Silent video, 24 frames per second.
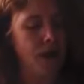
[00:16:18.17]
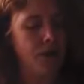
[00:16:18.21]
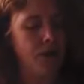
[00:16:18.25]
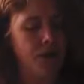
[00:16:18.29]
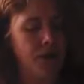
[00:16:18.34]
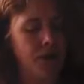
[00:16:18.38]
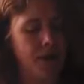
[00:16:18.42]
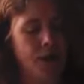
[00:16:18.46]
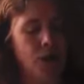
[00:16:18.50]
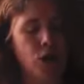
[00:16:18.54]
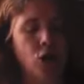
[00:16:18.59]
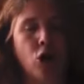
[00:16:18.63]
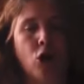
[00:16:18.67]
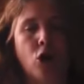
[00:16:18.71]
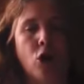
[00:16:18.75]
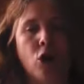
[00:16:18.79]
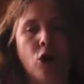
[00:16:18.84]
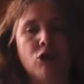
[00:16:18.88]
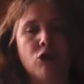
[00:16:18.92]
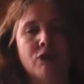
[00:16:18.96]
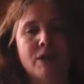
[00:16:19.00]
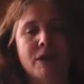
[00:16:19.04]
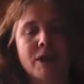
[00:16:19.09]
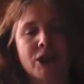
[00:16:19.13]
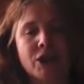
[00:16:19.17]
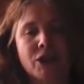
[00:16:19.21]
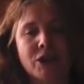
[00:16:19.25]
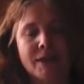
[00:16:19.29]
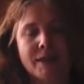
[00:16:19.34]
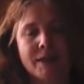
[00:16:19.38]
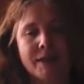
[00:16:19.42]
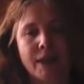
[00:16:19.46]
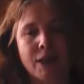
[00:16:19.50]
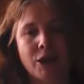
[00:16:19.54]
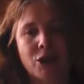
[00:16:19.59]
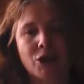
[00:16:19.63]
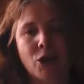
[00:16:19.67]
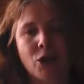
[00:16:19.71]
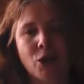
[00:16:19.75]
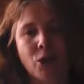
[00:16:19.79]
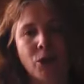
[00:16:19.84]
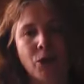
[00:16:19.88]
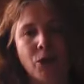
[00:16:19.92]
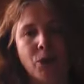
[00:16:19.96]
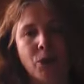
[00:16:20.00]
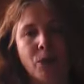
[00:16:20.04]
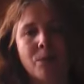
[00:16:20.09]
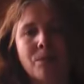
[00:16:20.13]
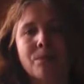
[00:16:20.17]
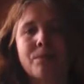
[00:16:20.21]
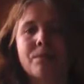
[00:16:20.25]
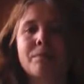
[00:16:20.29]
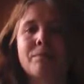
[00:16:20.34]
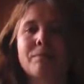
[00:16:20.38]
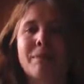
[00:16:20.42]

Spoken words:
the orange essential oil,